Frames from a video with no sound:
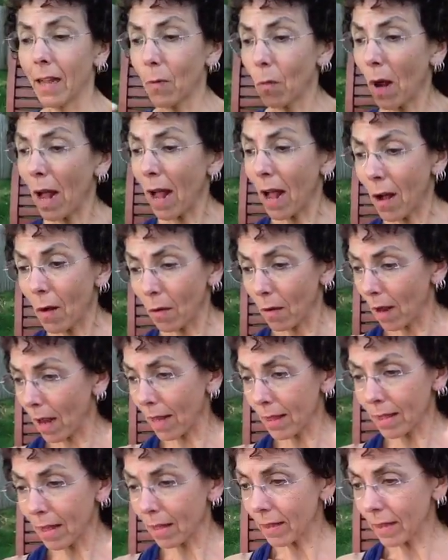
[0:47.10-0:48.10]
Wow,
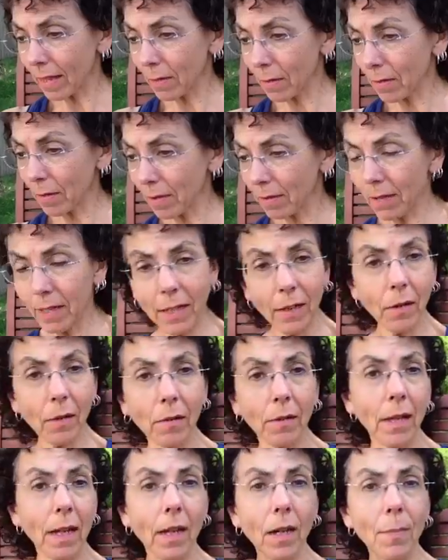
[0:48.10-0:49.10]
I thought they were, you know,
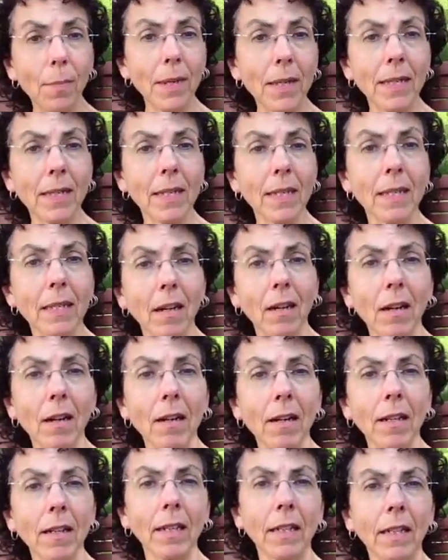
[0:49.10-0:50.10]
out of business,
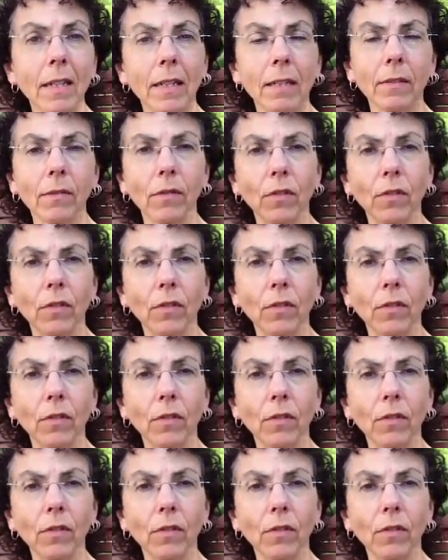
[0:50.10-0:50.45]
gone.